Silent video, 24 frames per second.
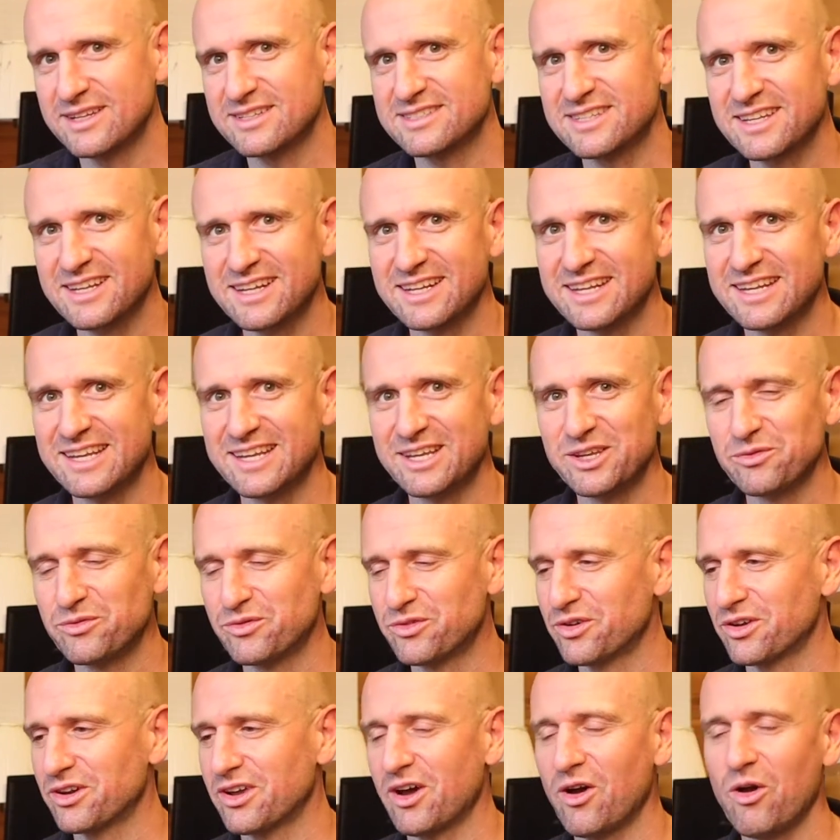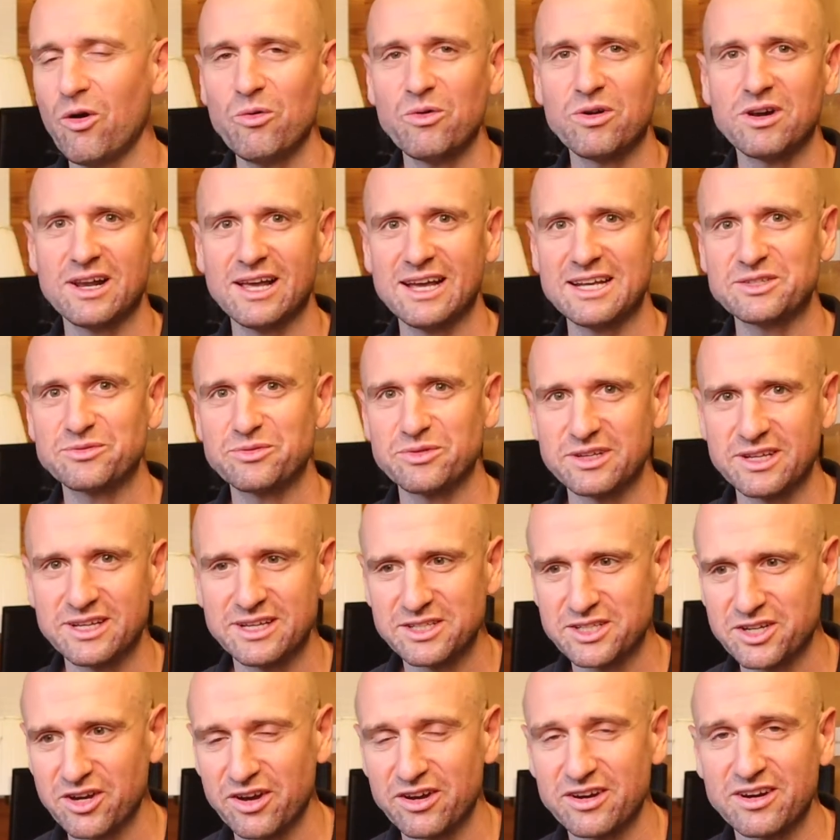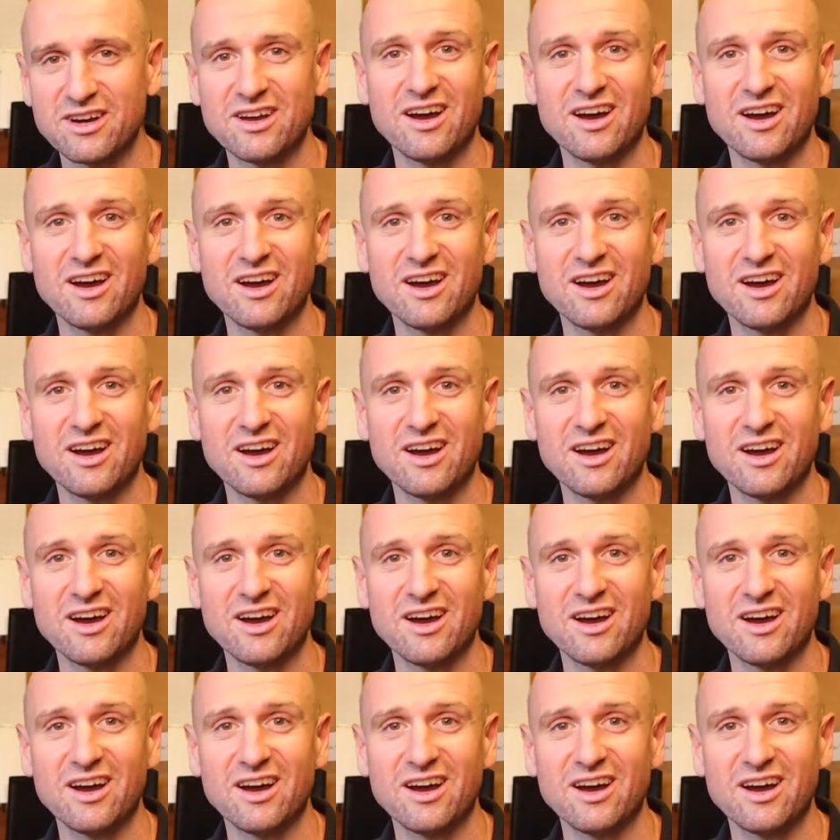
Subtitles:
suddenly you've got a whole class full of kids going,